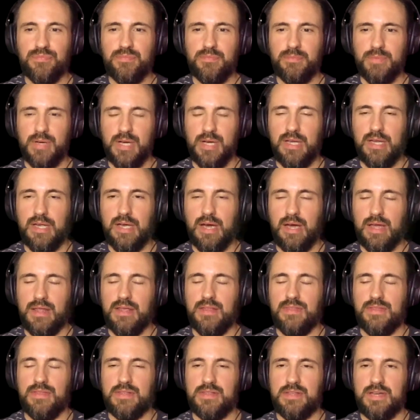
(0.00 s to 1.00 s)
But yeah, I
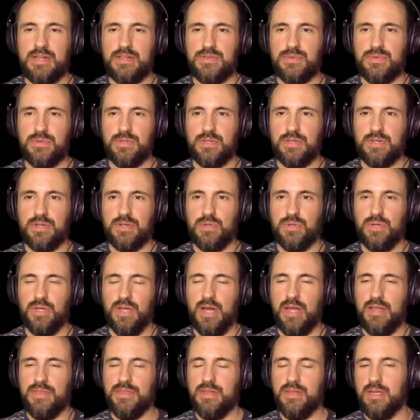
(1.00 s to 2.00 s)
think that's really cool, and
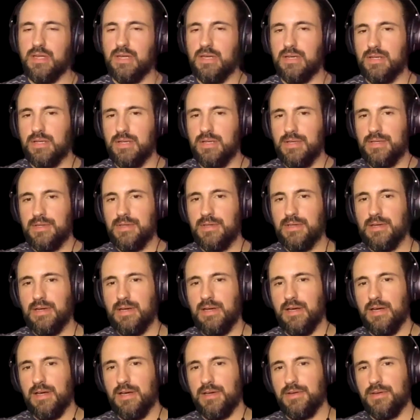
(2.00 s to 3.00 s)
I think
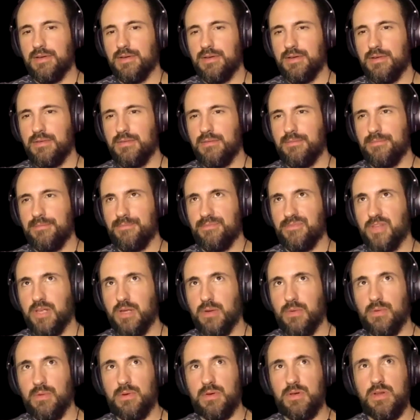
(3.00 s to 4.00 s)
uh,
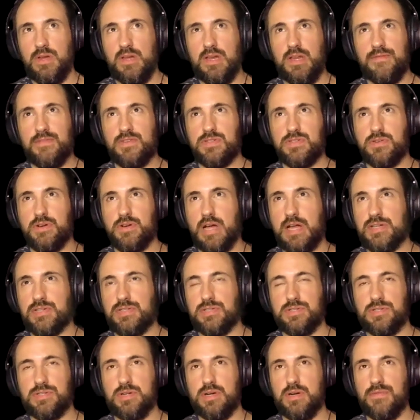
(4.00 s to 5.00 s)
we didn't even scratch the
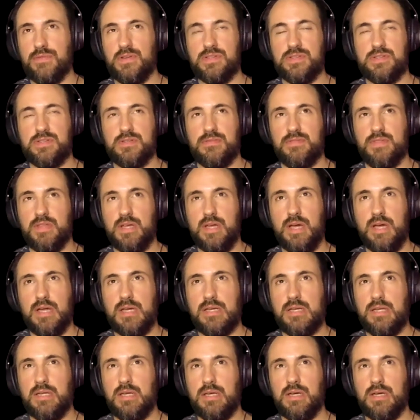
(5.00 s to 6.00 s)
surface of the
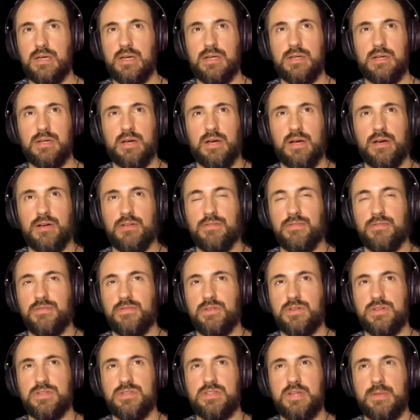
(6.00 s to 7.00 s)
idea of
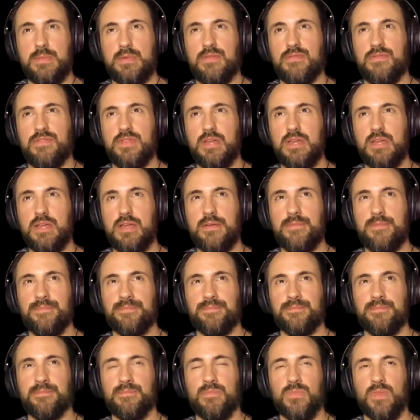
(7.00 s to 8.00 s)
just some of the
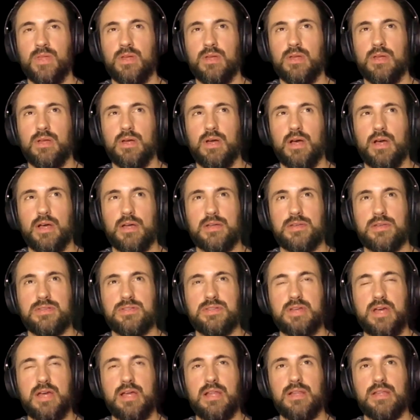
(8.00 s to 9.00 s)

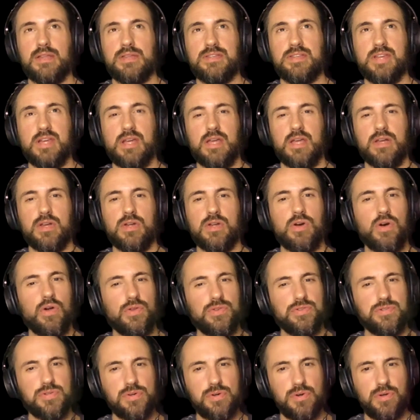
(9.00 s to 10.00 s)
stylistic and
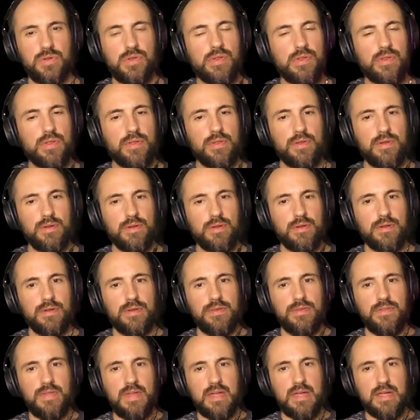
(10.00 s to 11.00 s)
cultural
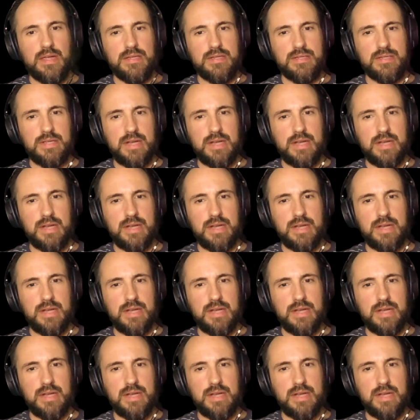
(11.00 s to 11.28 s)
things that